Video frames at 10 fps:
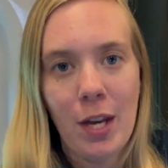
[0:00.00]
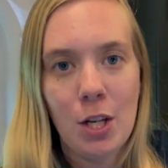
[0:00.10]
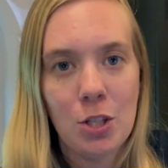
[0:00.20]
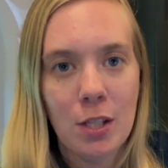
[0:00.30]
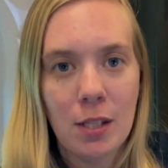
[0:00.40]

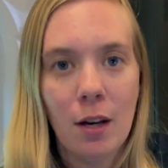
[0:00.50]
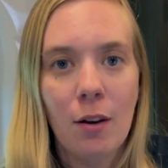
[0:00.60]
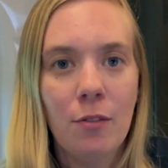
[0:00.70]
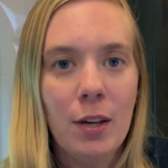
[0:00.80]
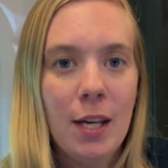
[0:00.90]
edges
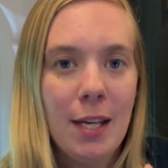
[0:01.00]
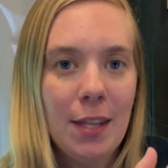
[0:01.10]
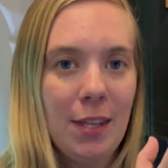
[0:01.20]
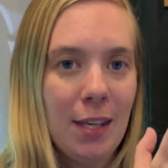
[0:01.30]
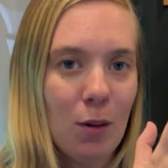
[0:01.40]
of
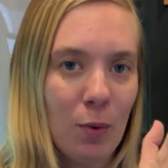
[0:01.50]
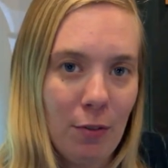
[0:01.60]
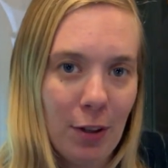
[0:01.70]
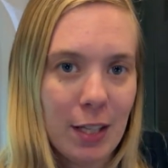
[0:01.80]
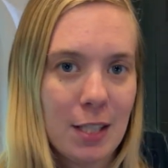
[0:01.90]
the
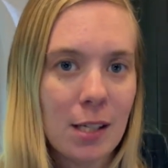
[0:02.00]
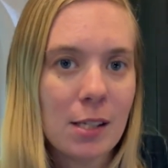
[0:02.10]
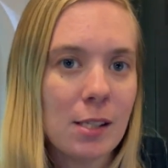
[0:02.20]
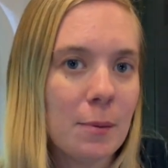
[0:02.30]
Reflectix.